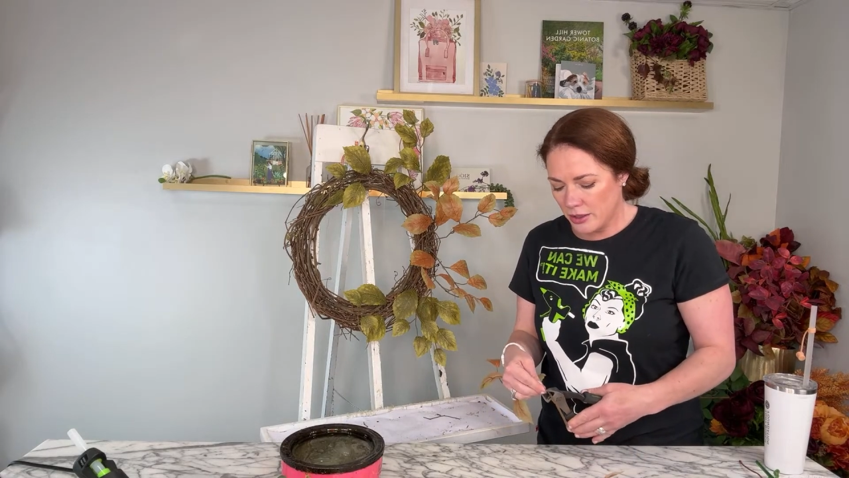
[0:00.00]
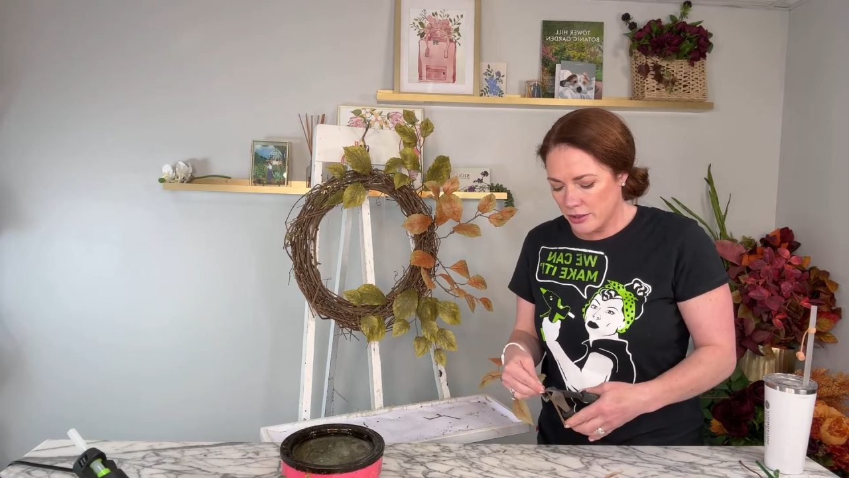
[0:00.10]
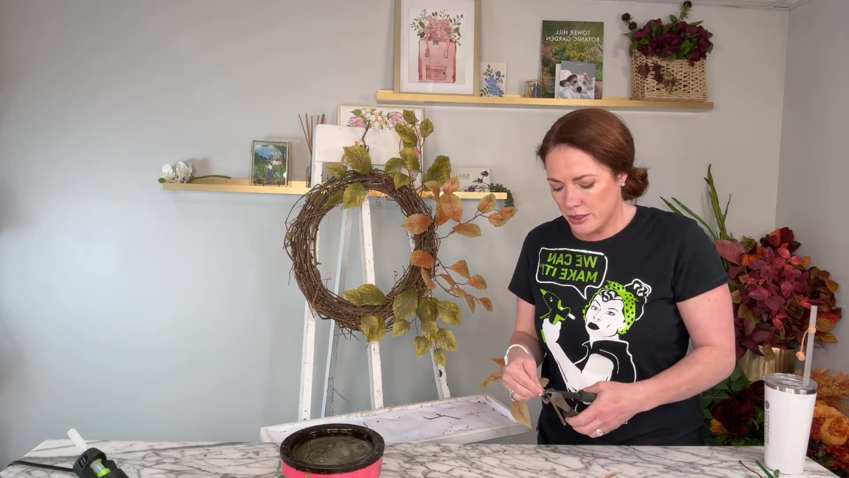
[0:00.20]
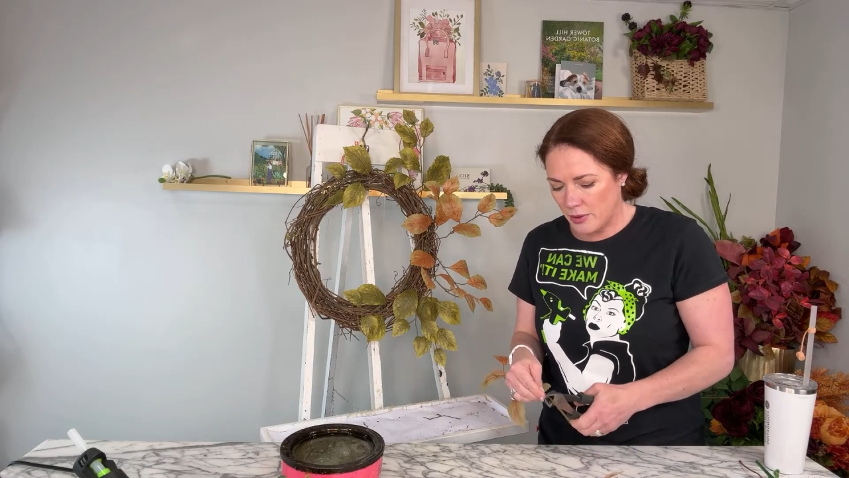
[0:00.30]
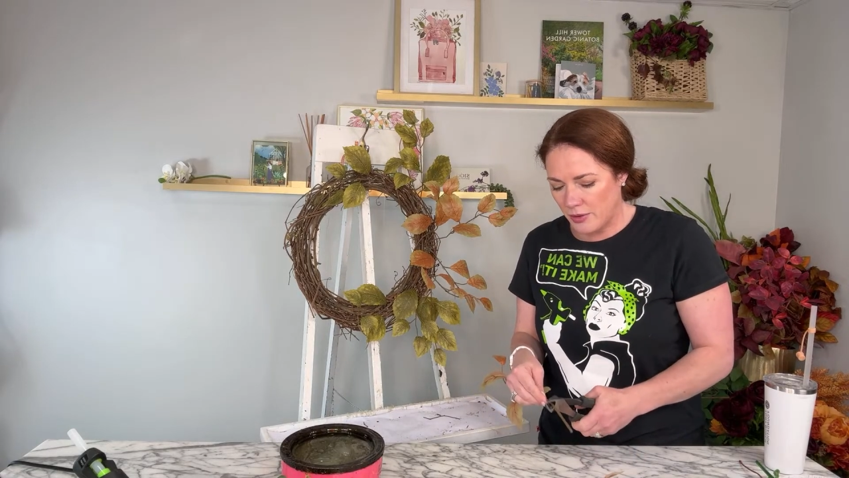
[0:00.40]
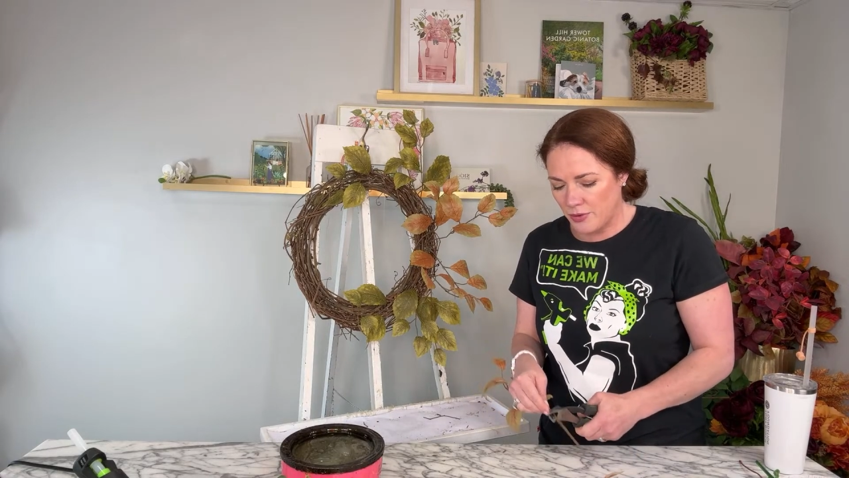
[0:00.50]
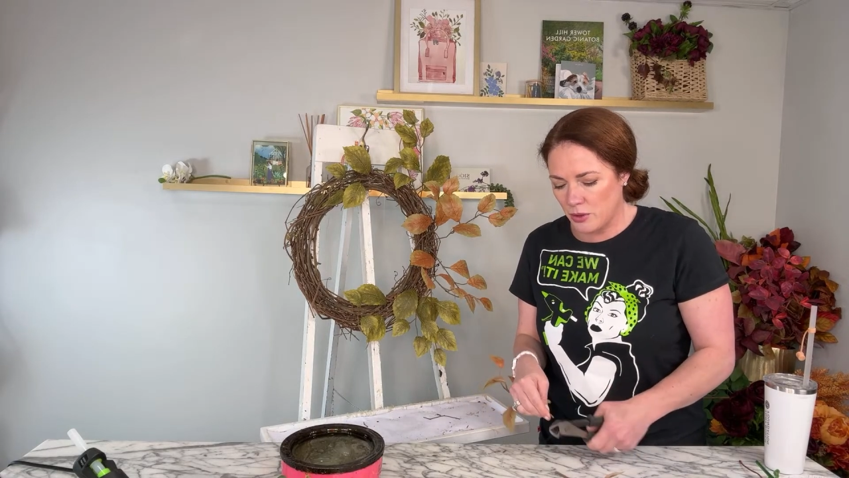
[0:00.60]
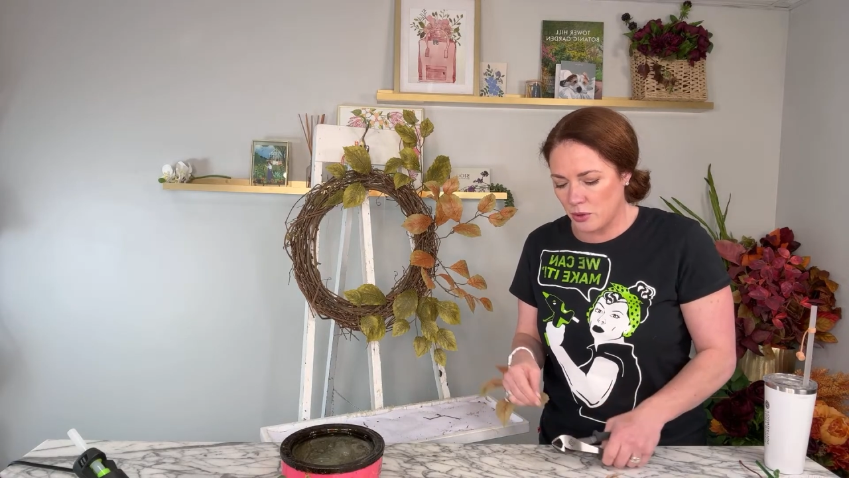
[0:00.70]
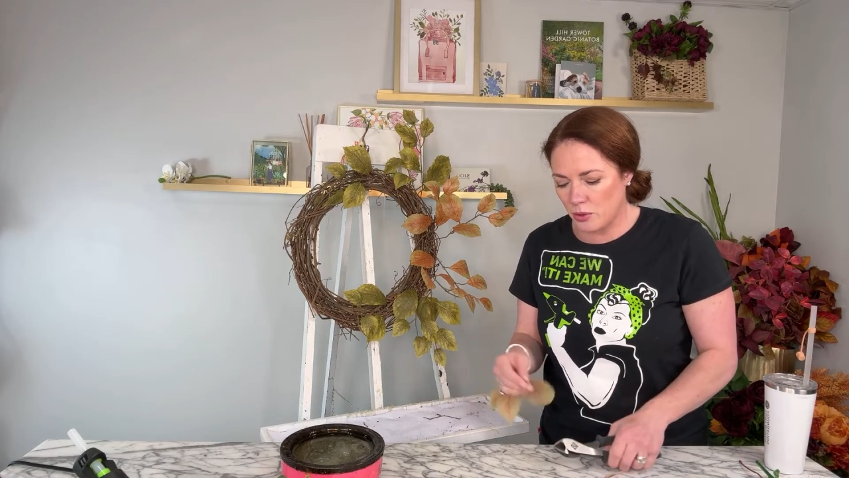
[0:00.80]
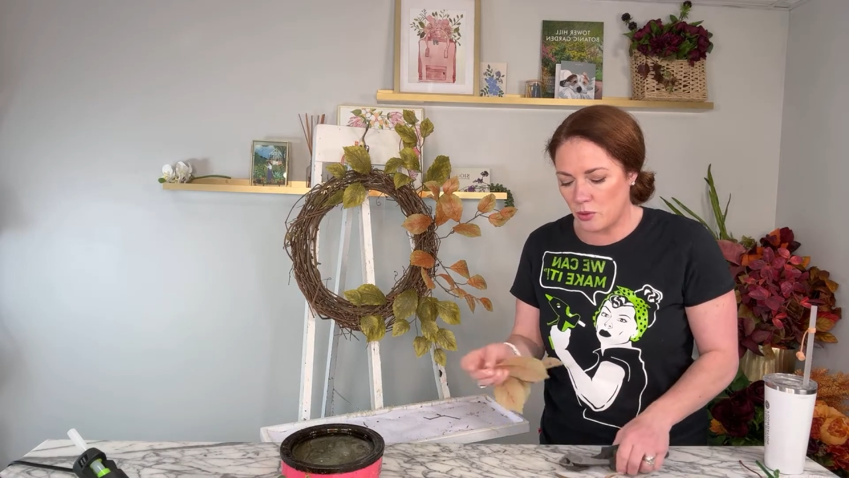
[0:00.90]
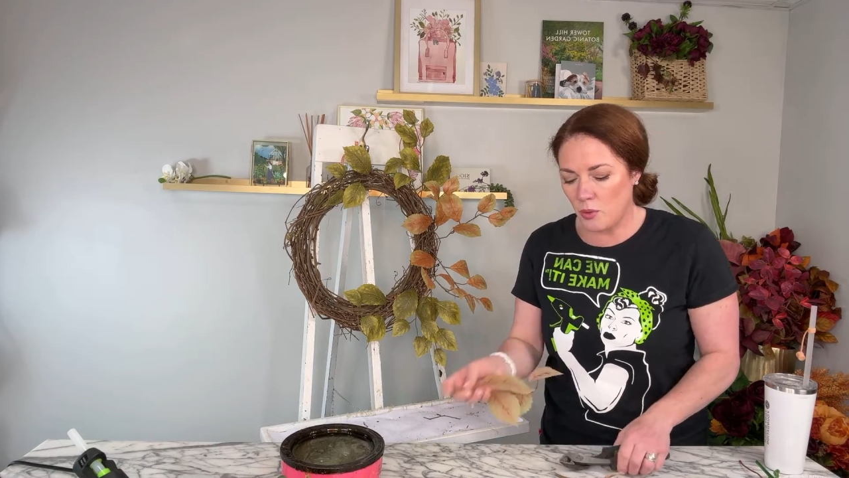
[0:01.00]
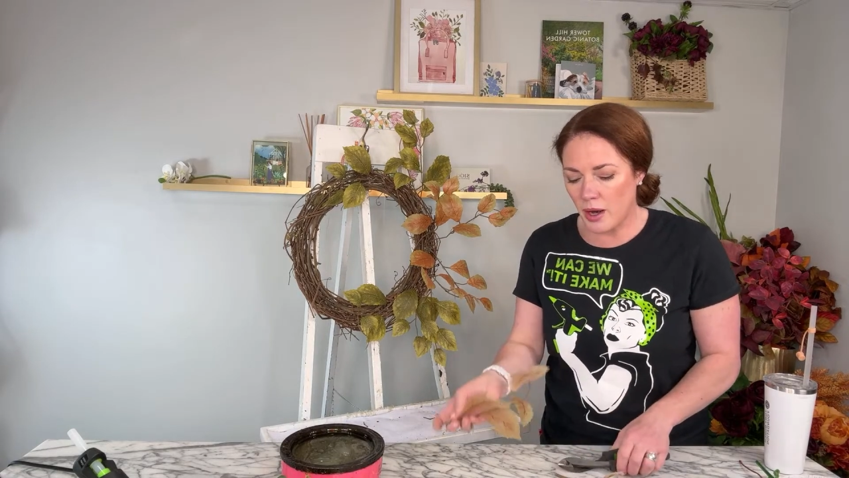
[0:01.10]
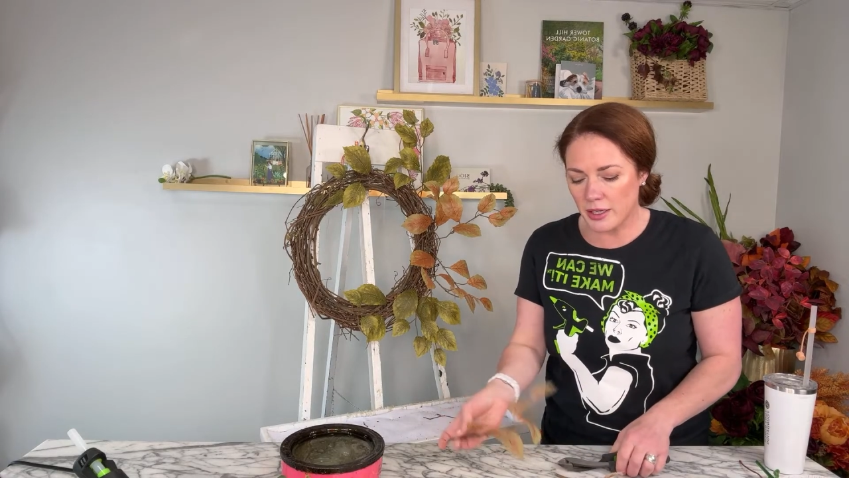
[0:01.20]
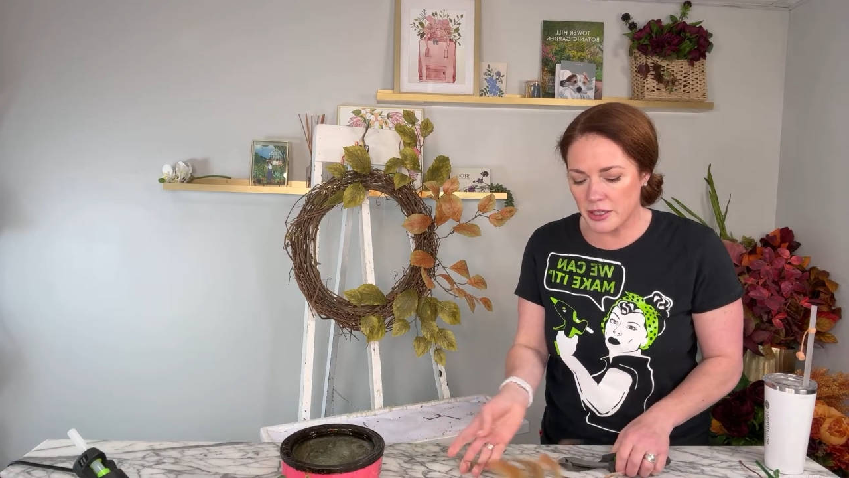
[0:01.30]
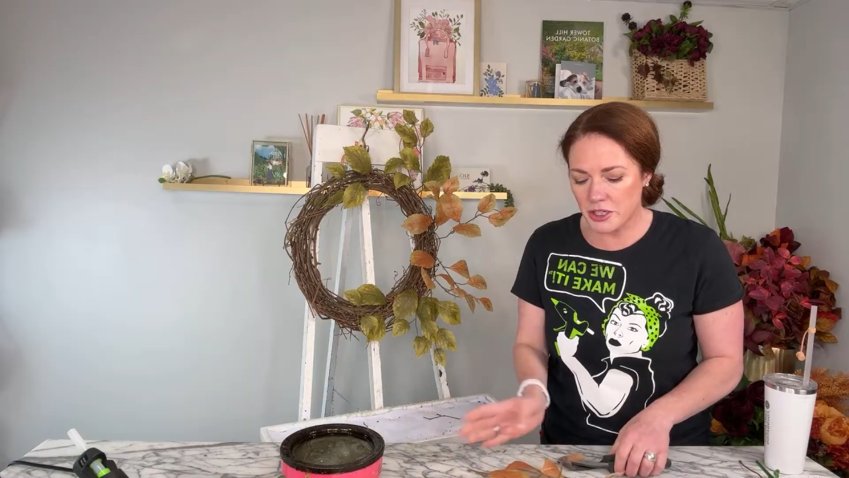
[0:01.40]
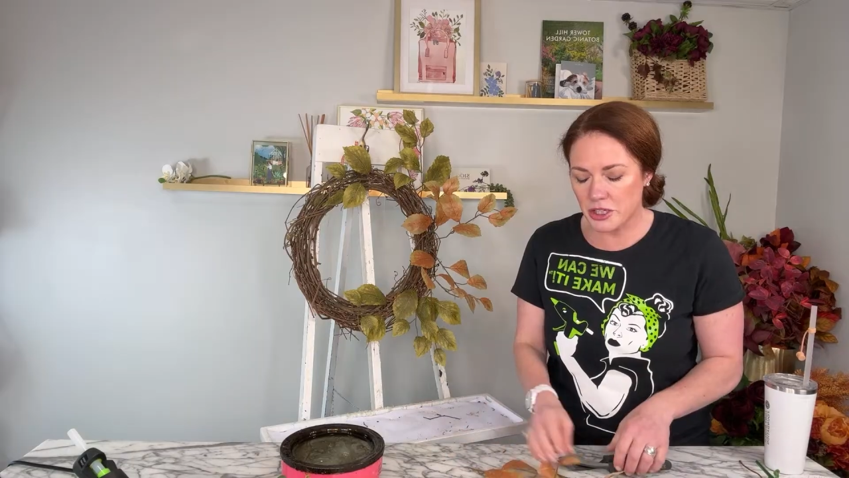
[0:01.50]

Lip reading: So if you wanted to